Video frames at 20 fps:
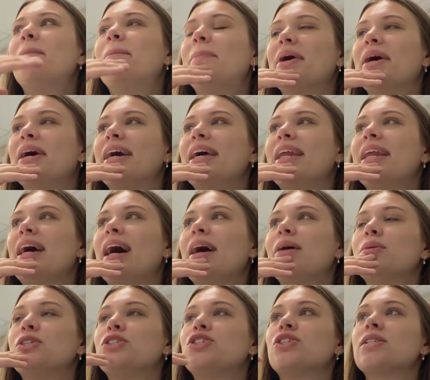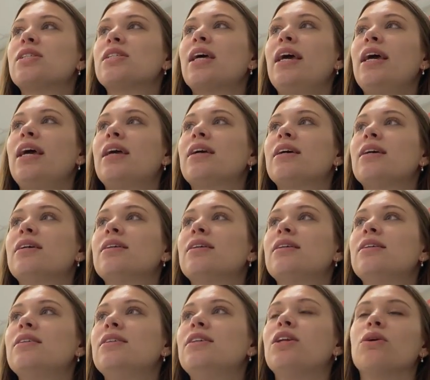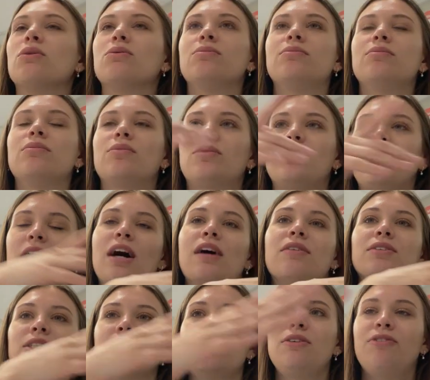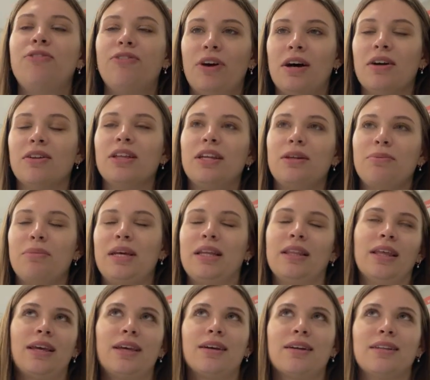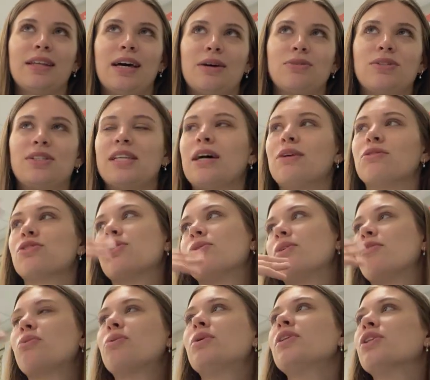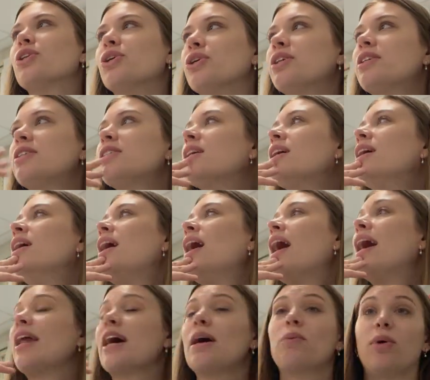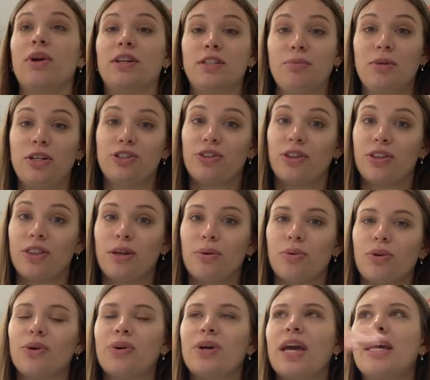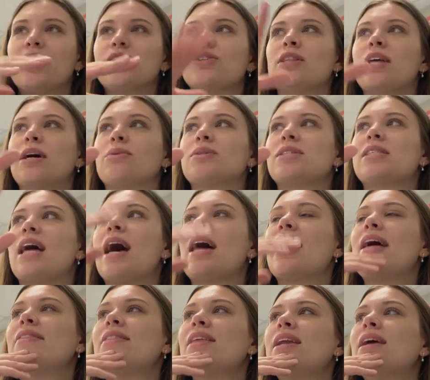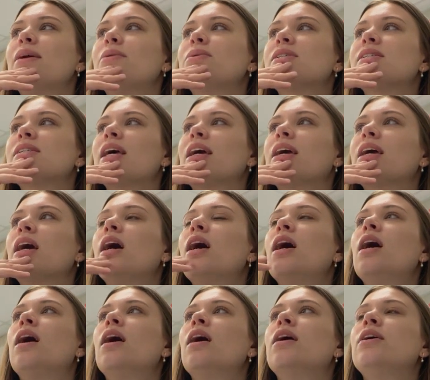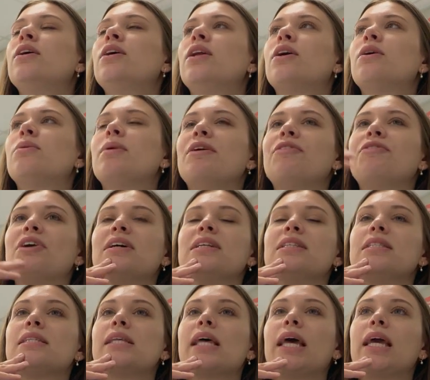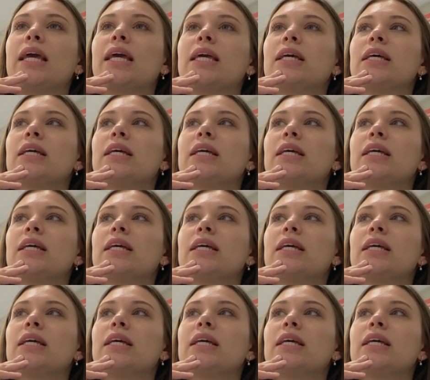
But I was just like, you know, they obviously fell and it made like a loud sound. So everyone looked and I wanted to make sure that they were okay. So that was that. And then I was like, you know, my friends like,